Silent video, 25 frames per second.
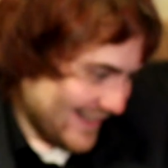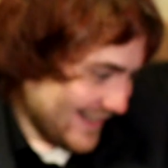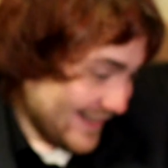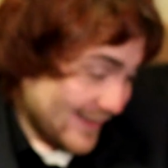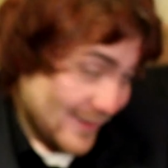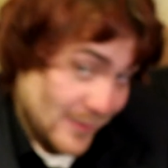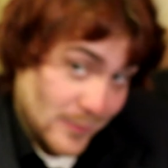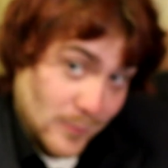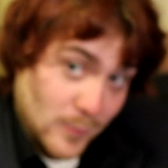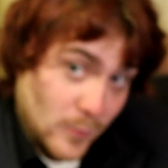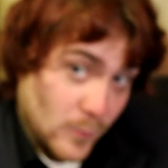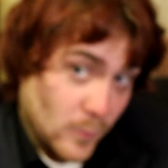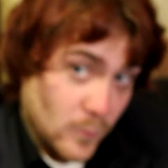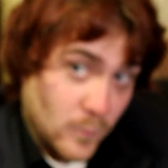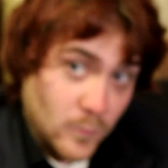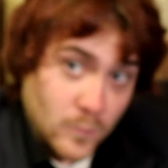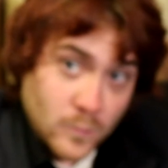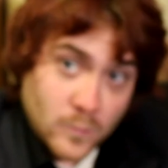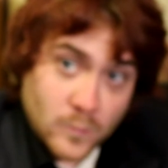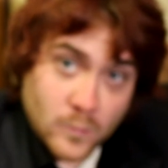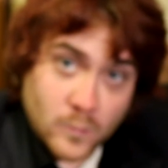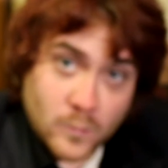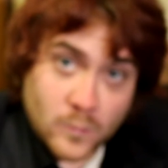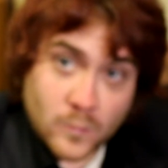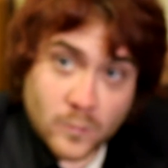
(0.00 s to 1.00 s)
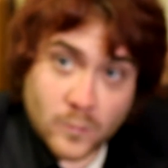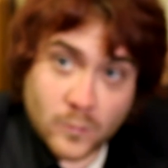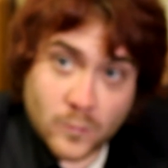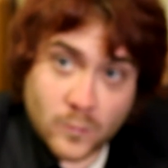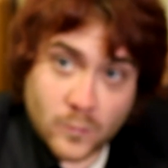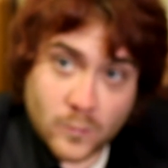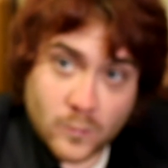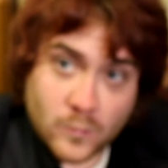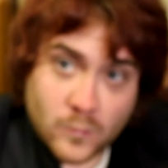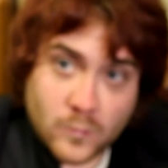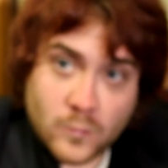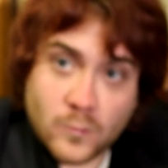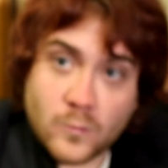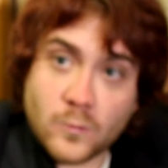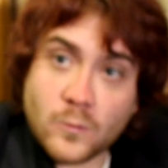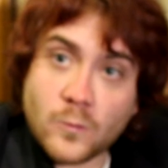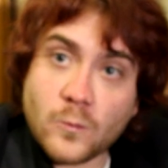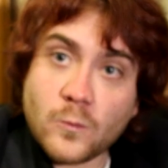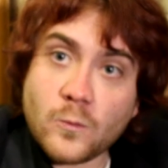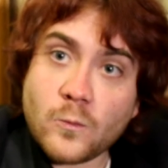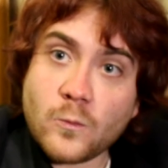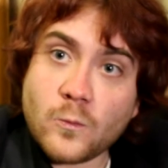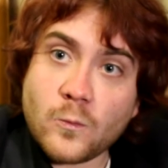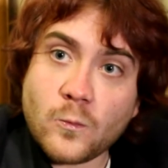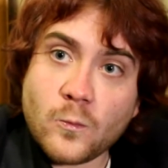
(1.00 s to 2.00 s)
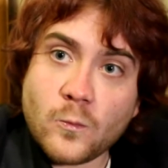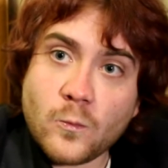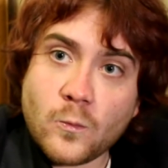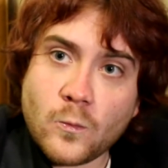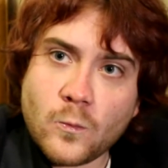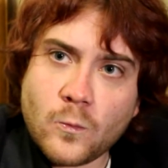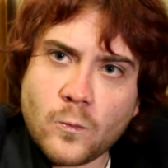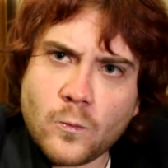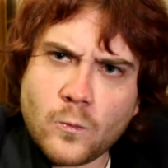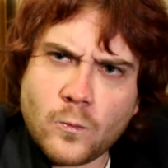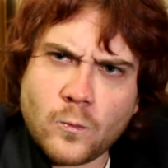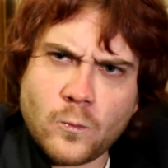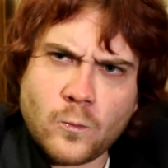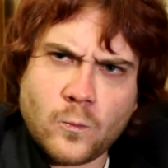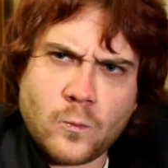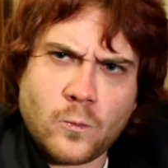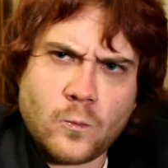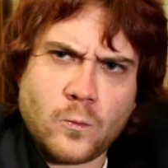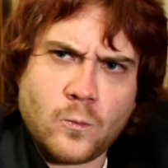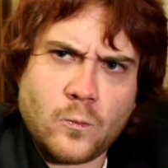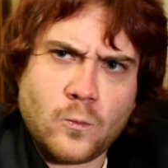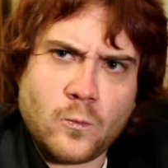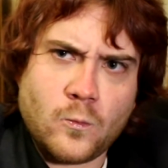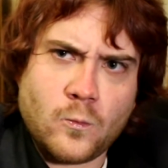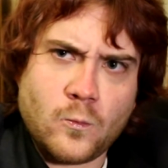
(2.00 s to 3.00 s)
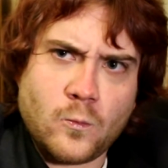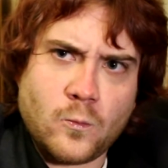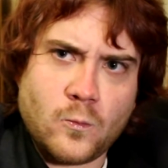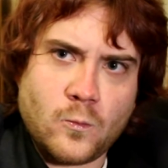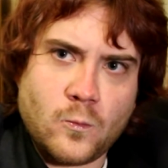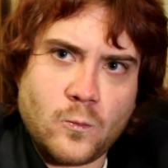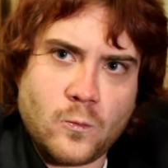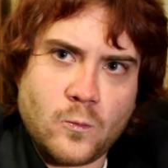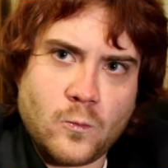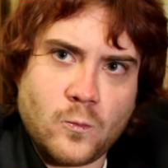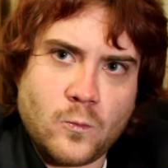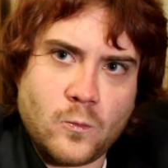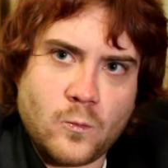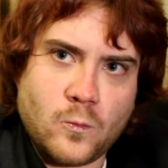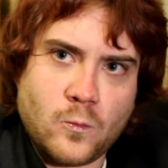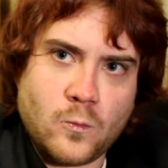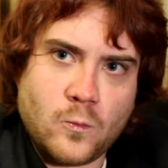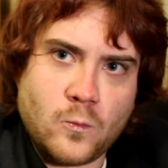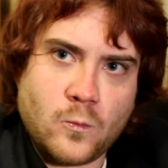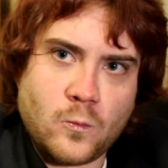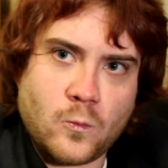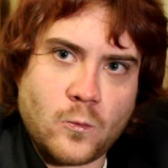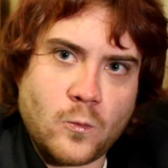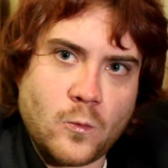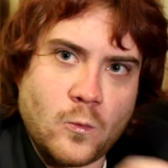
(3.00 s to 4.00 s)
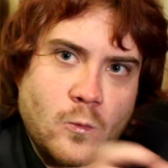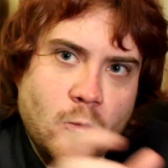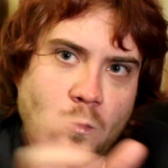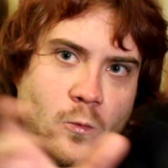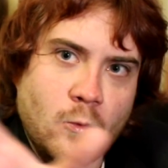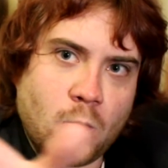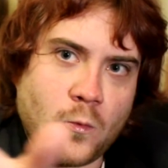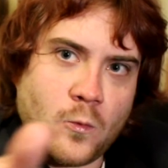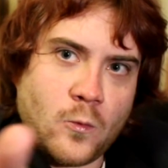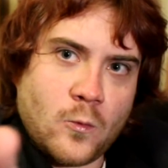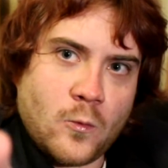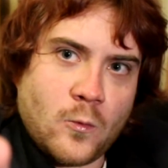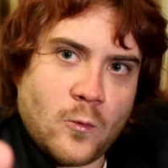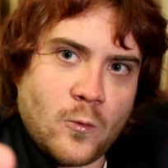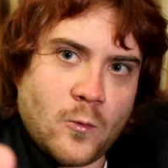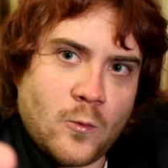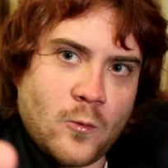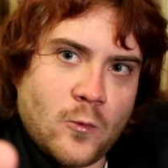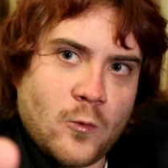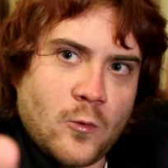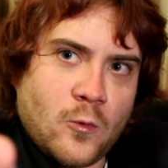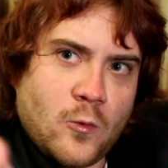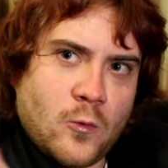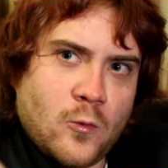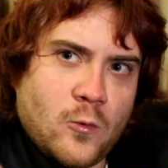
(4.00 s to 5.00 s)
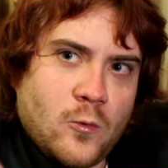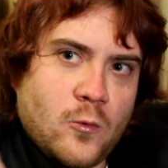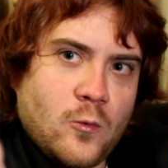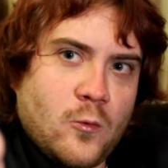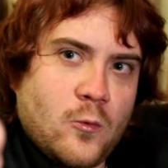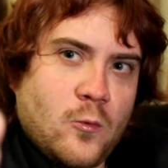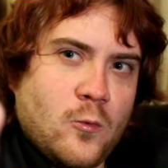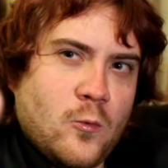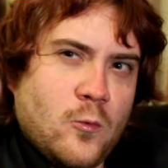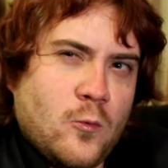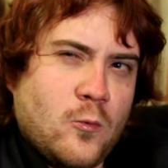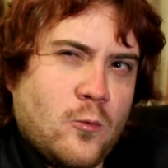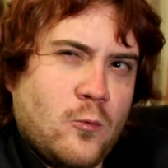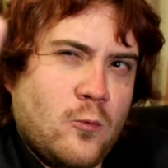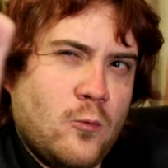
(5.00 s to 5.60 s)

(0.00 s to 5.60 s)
Nothing is said.